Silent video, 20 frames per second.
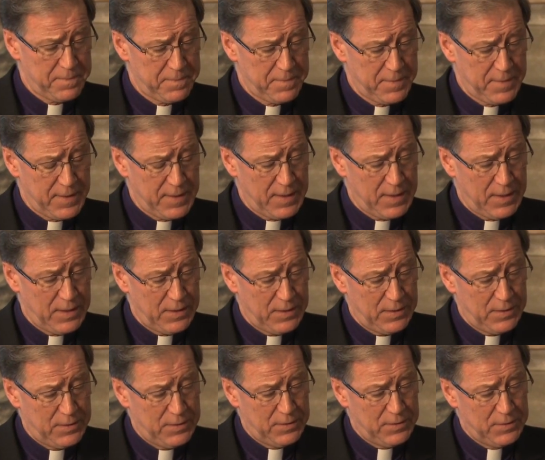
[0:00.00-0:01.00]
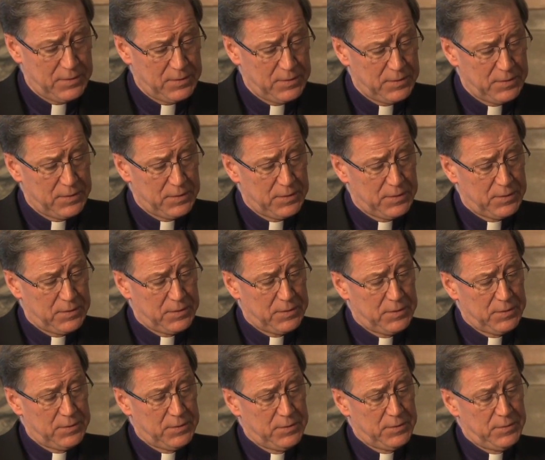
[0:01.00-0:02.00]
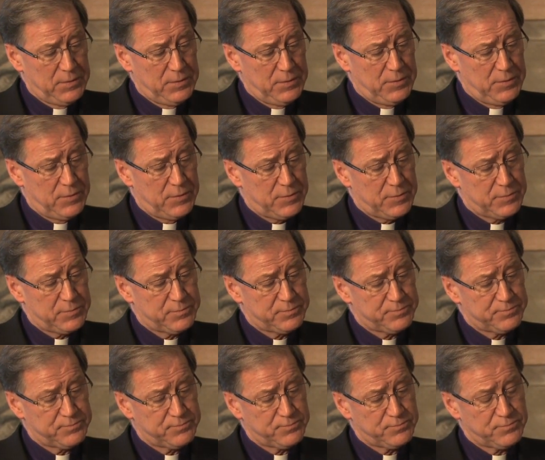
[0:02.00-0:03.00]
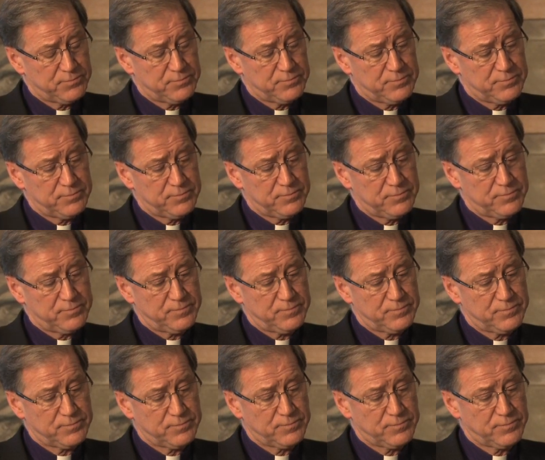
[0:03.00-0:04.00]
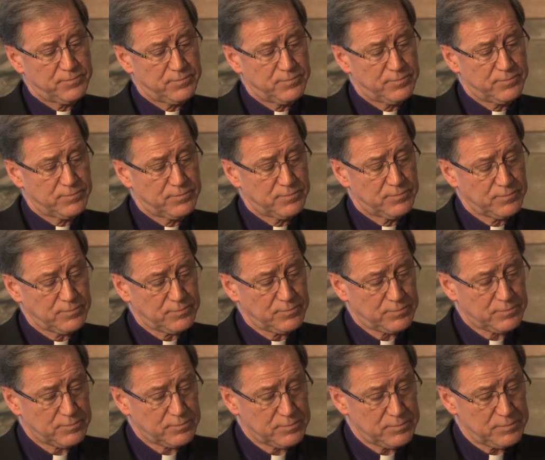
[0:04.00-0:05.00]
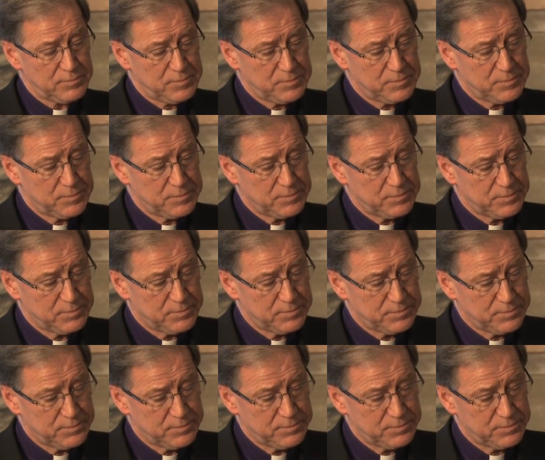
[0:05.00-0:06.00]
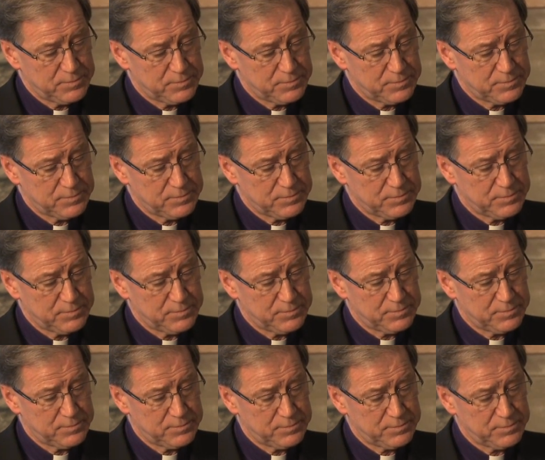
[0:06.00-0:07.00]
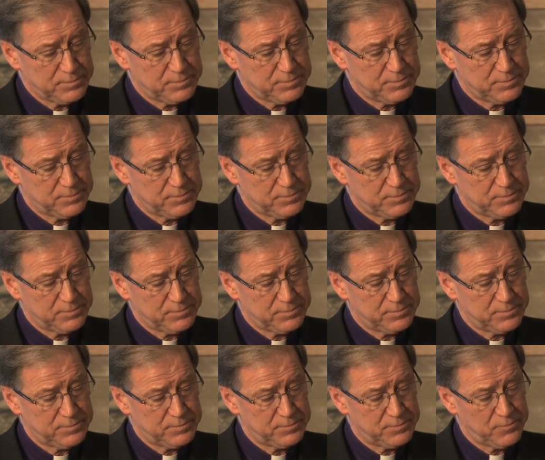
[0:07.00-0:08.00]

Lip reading: This person isn't speaking.